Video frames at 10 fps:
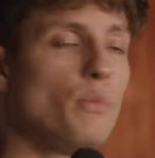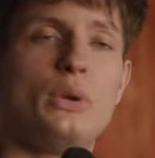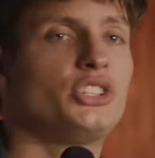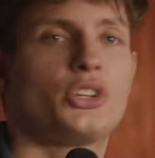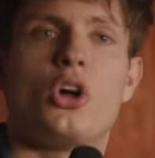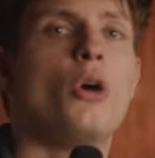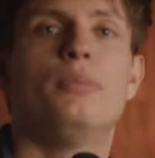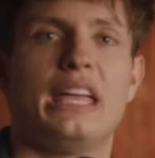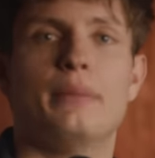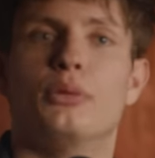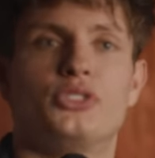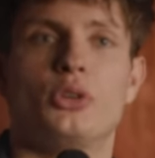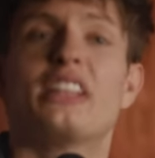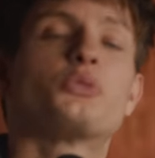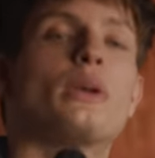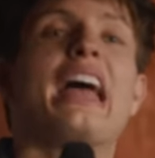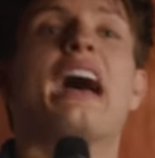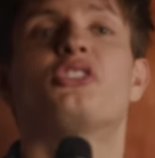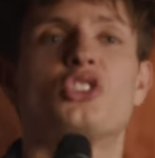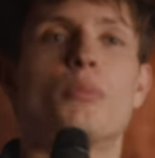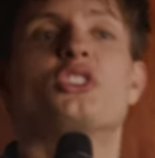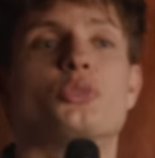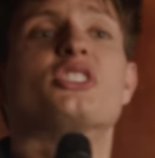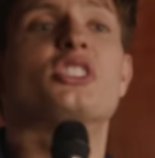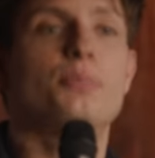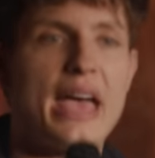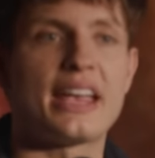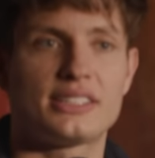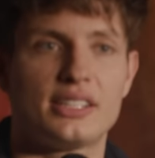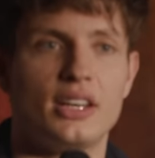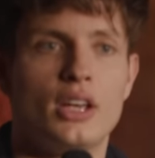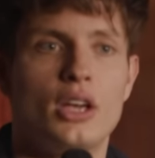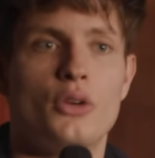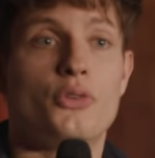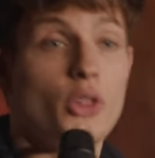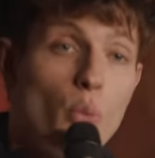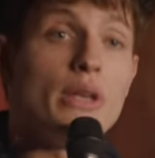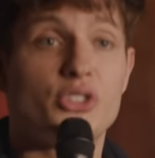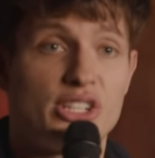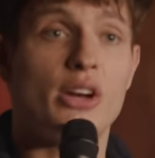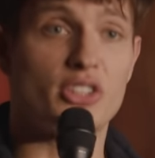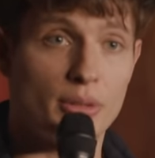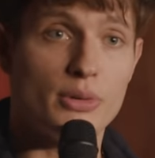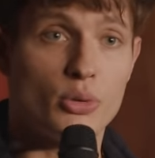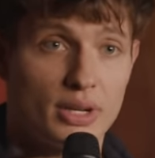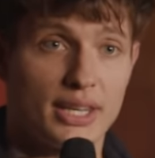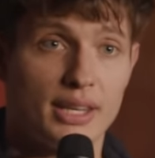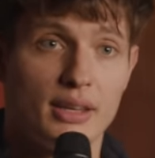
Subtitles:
we should all be able to. That's what I have so much respect for the wheelchair community,